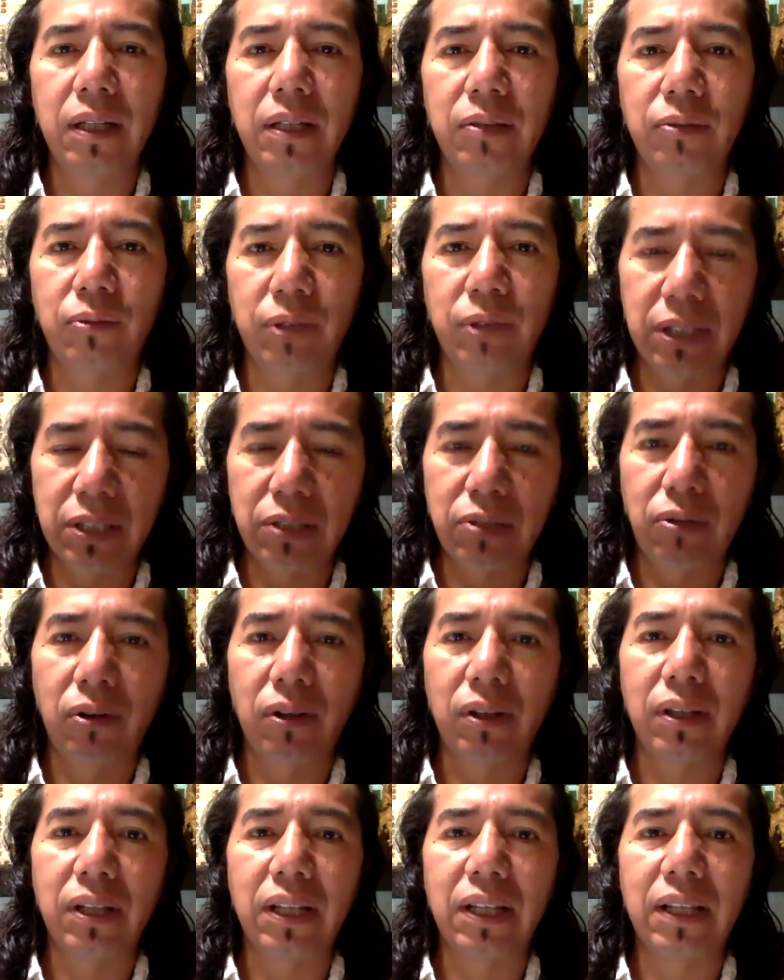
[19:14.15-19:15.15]
which is
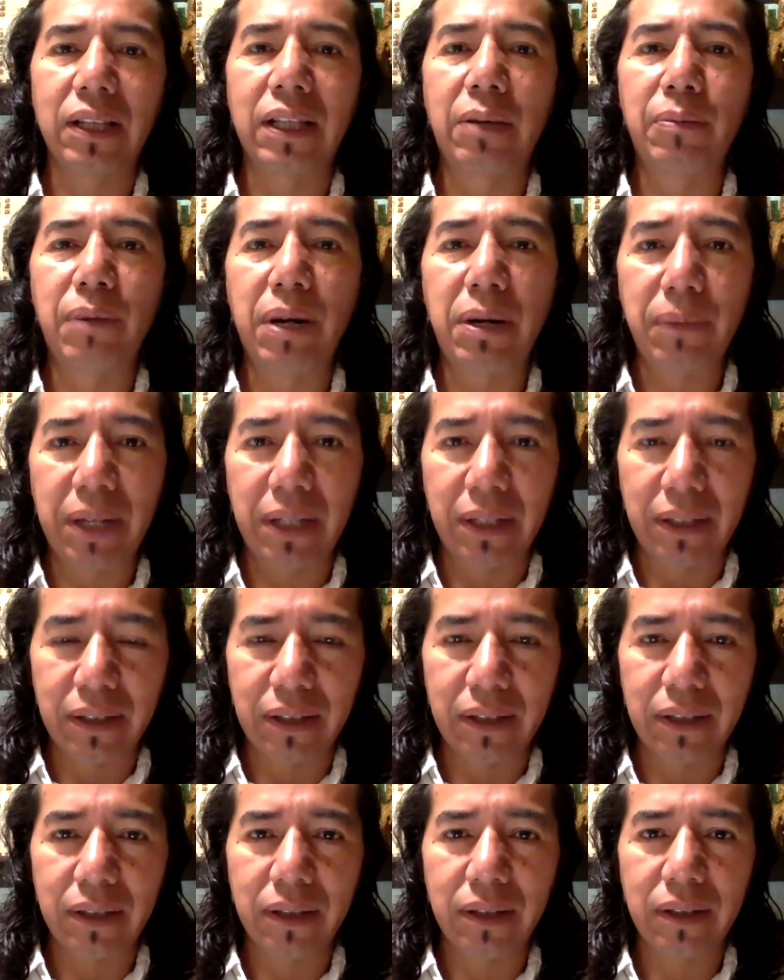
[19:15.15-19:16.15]
called the mermaid
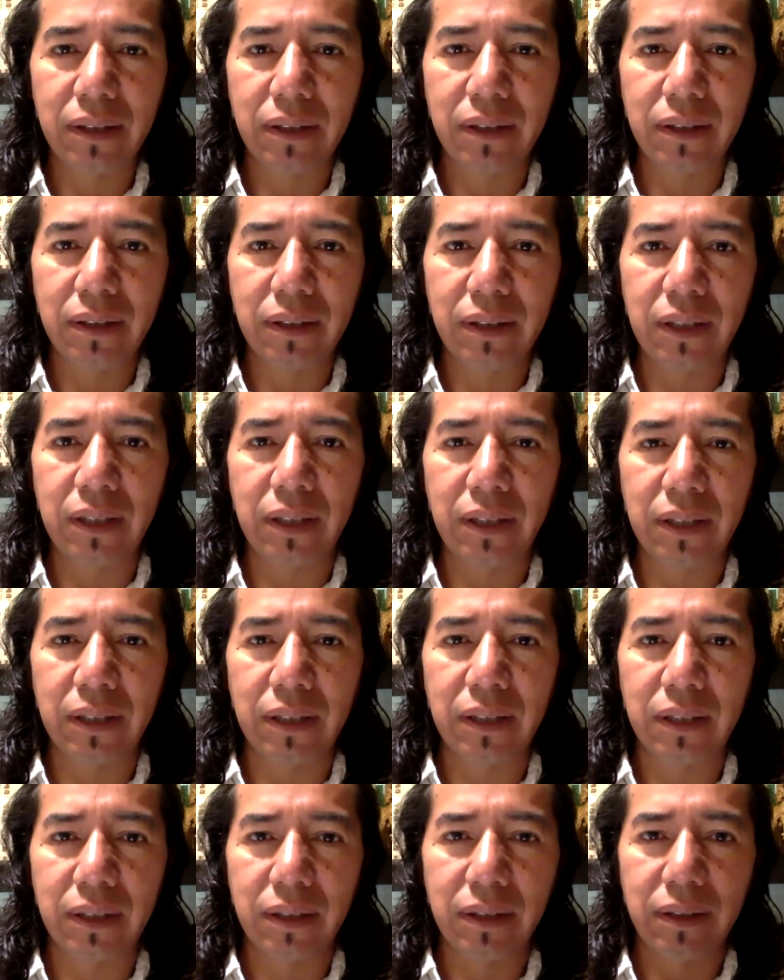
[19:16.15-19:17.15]

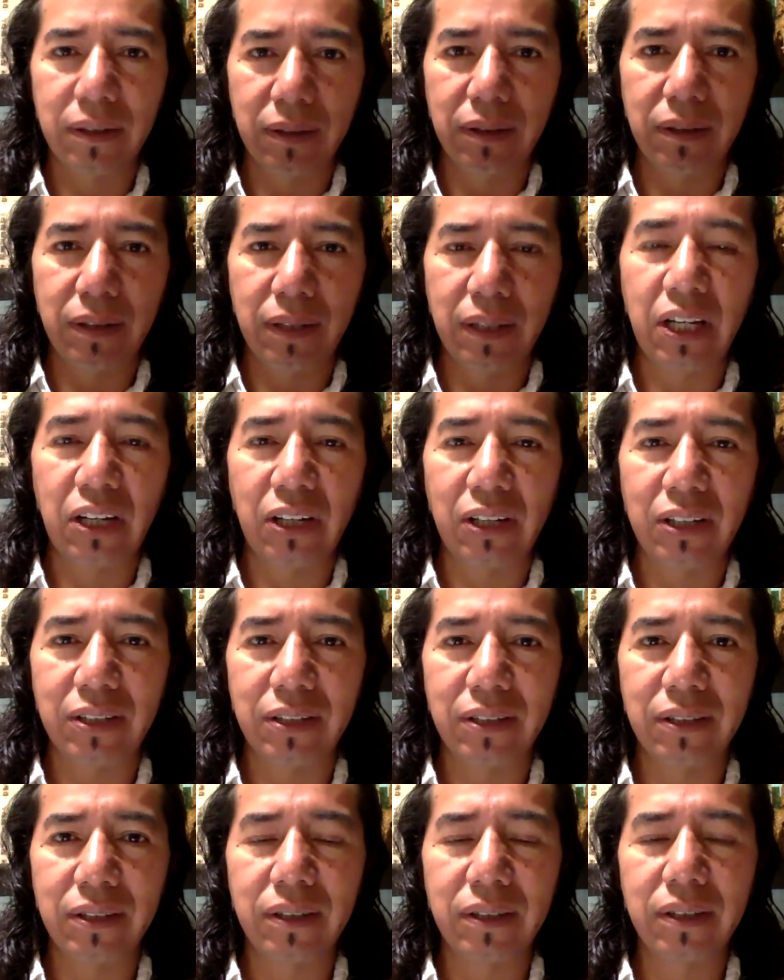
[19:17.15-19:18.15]
in in
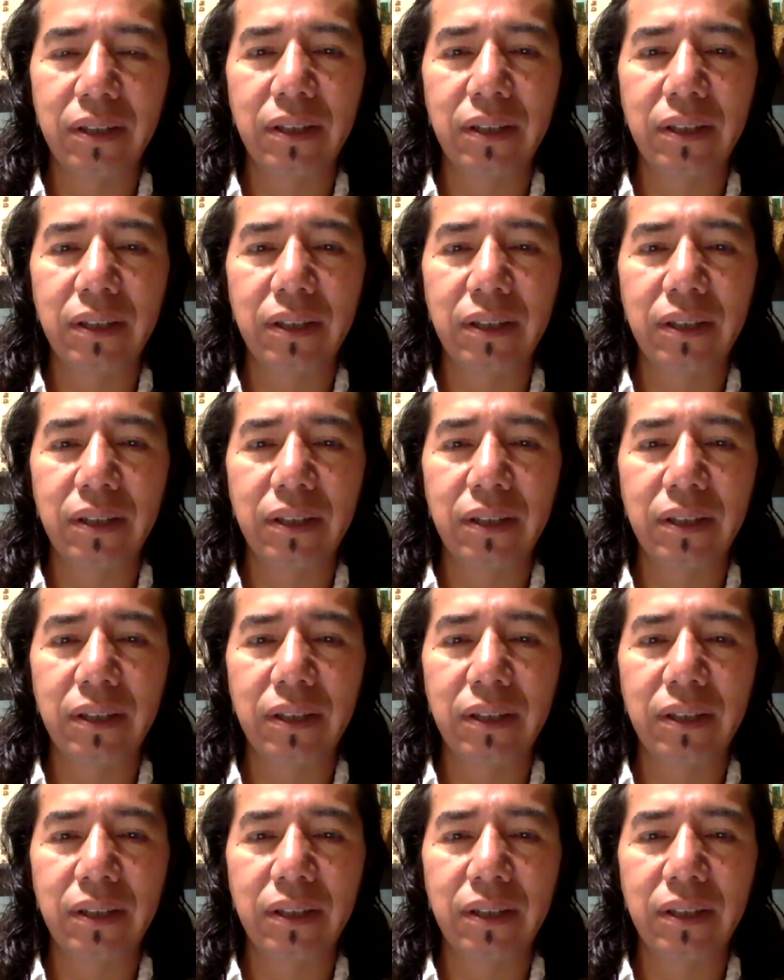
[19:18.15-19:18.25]
English.